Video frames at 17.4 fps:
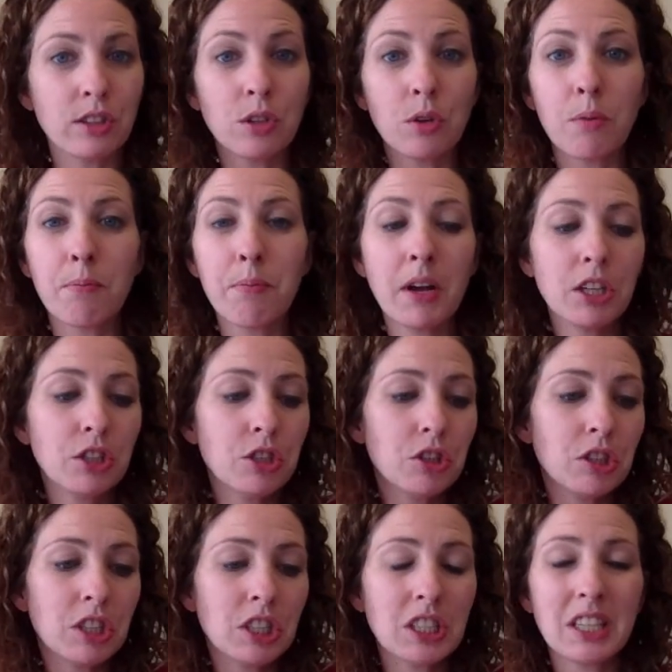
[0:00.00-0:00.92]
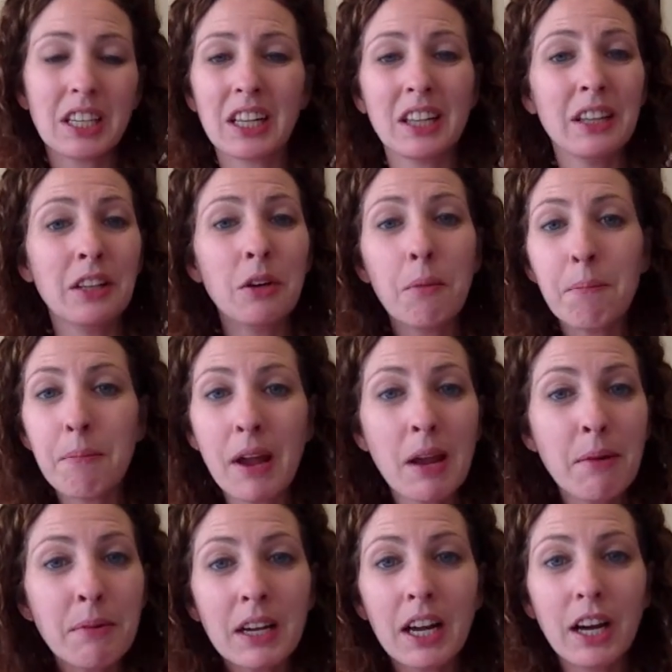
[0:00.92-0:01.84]
So picture it's just like a little
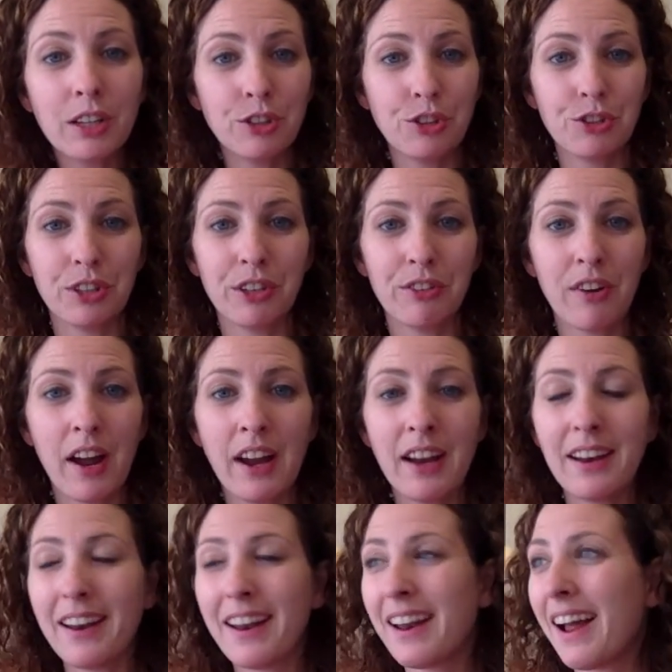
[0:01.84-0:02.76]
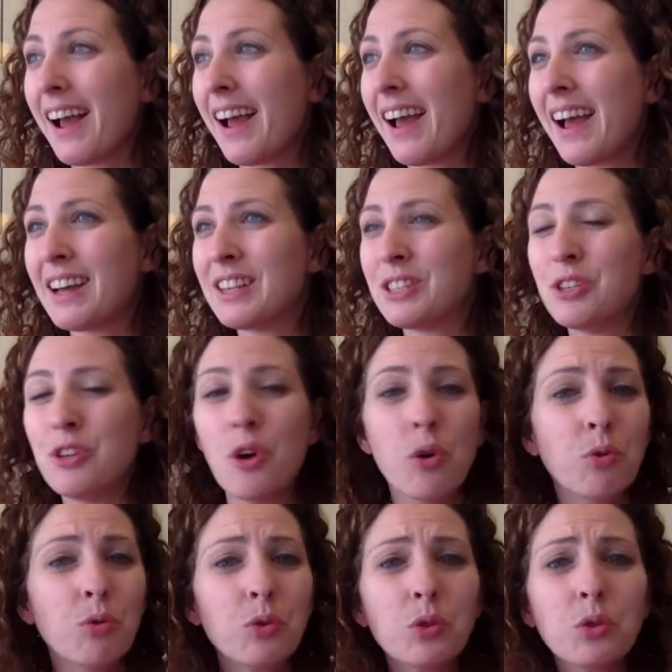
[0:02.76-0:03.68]
baby country, right? It has
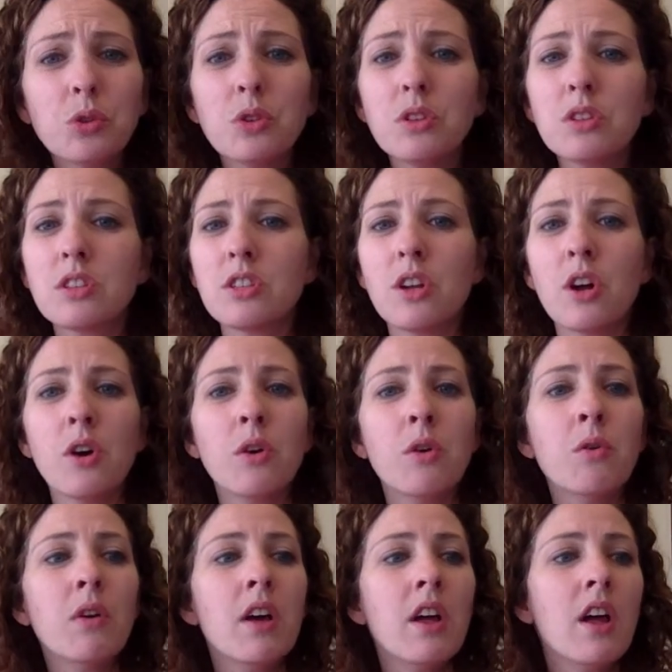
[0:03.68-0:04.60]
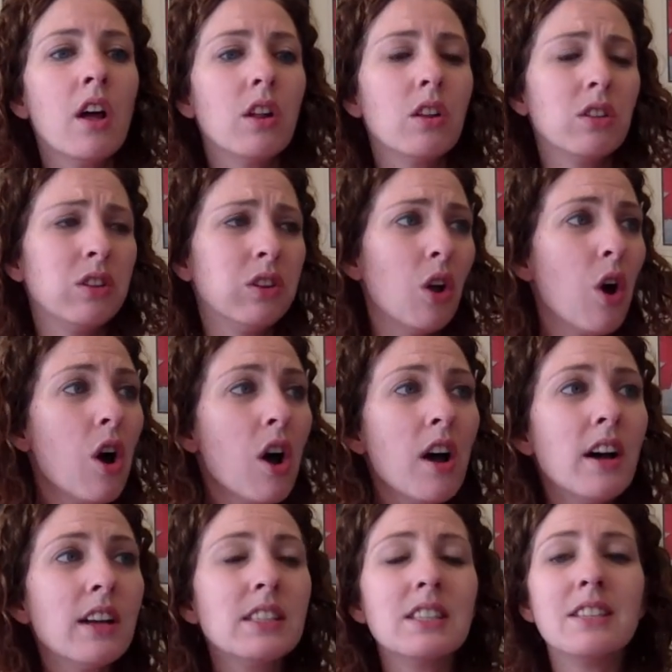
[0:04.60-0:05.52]
no rules, no
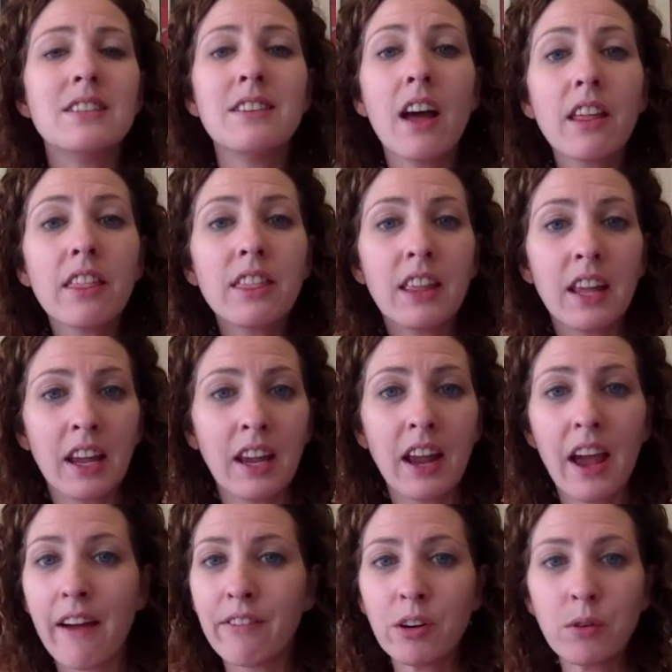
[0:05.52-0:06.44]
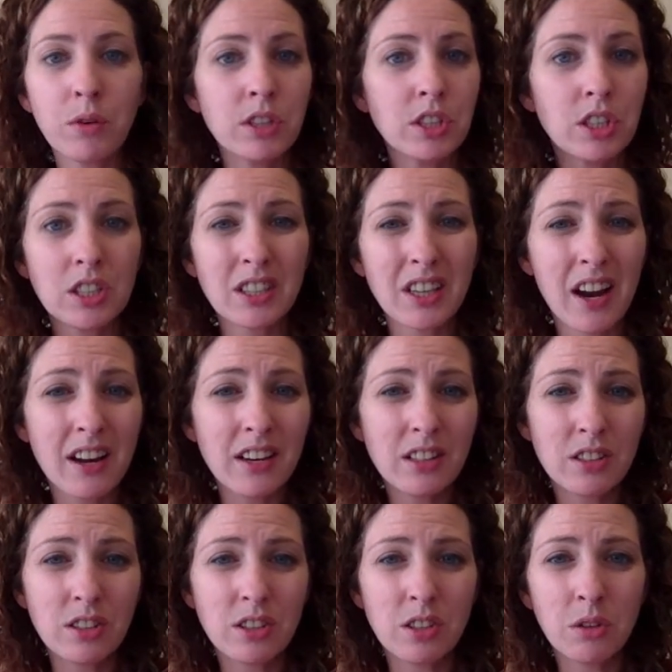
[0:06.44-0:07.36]
laws, nothing. Everyone's just kind
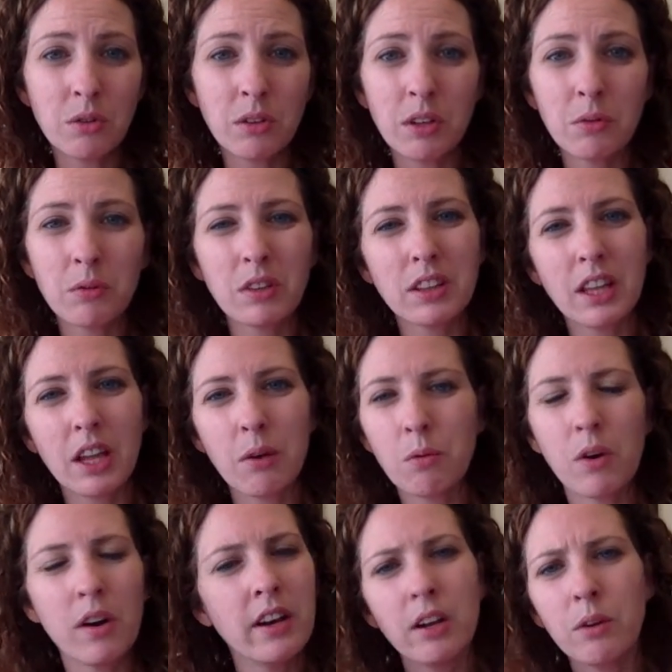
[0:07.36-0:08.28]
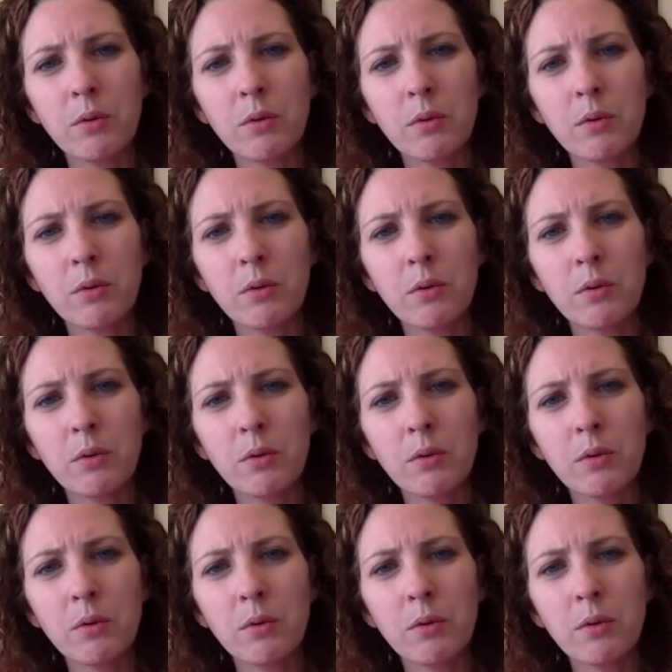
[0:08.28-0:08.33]
of doing what they want.